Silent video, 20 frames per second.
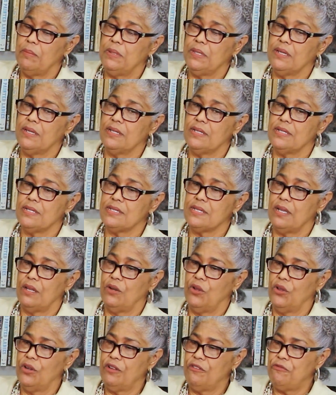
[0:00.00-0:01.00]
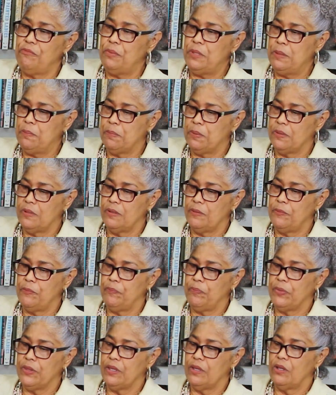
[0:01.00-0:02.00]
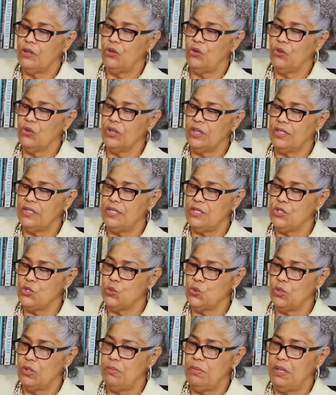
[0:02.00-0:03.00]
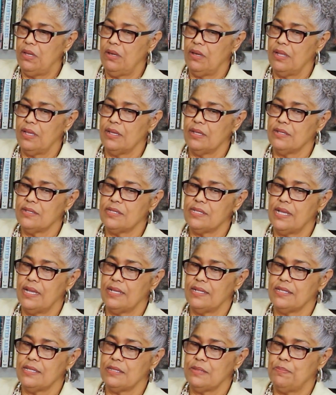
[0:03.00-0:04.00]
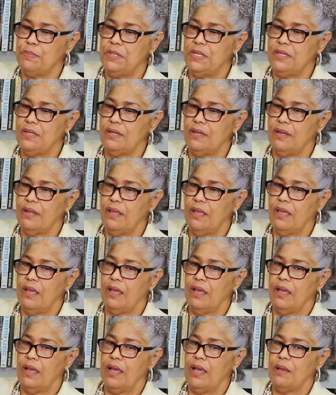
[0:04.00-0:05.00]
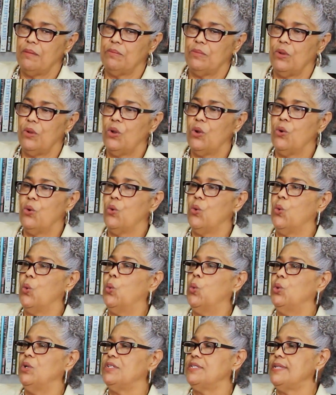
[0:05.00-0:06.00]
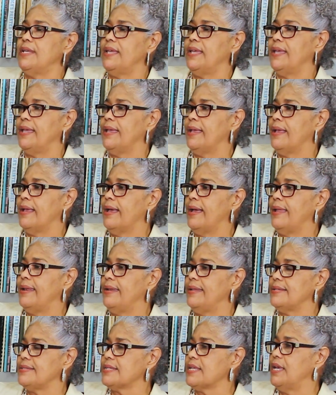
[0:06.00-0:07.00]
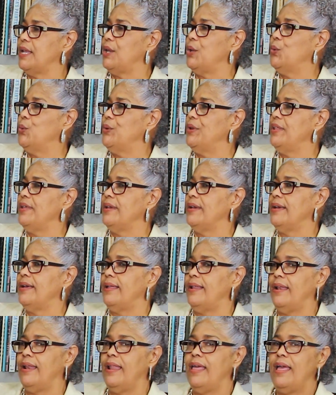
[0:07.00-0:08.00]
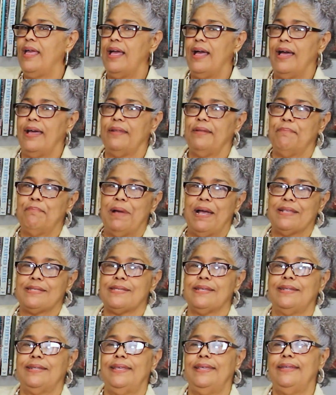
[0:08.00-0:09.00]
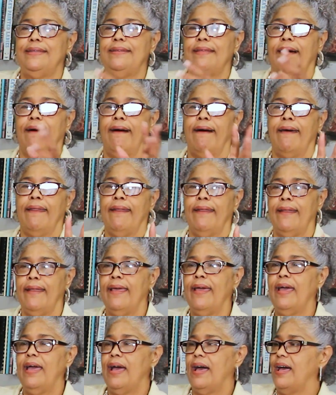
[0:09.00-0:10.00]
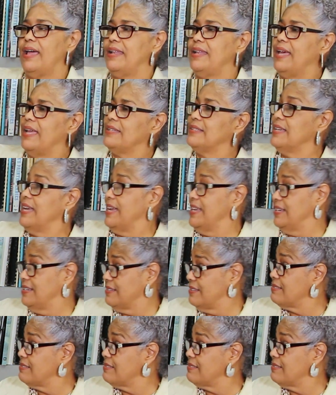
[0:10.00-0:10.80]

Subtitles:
because a lot of people look at these old buildings as being old thing, and this colonial and massa they done, and that kind of